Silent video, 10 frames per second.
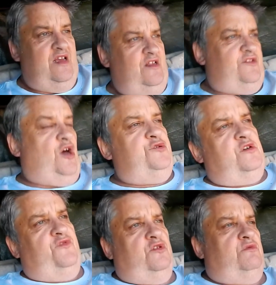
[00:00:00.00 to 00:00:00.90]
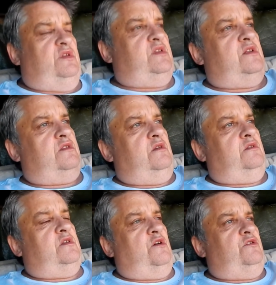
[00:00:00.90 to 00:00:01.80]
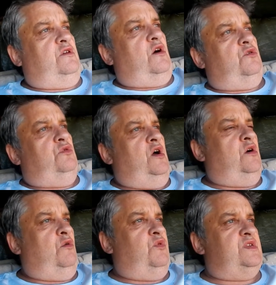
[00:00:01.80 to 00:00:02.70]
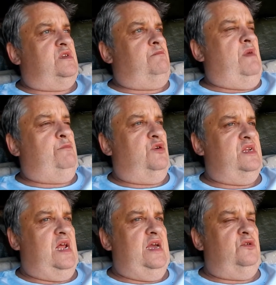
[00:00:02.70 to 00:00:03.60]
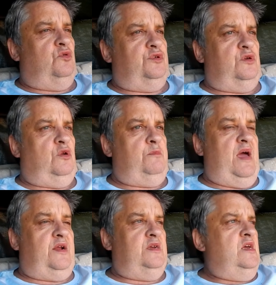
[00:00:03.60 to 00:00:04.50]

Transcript: those of you that don't know what's Memory Lane all is all about,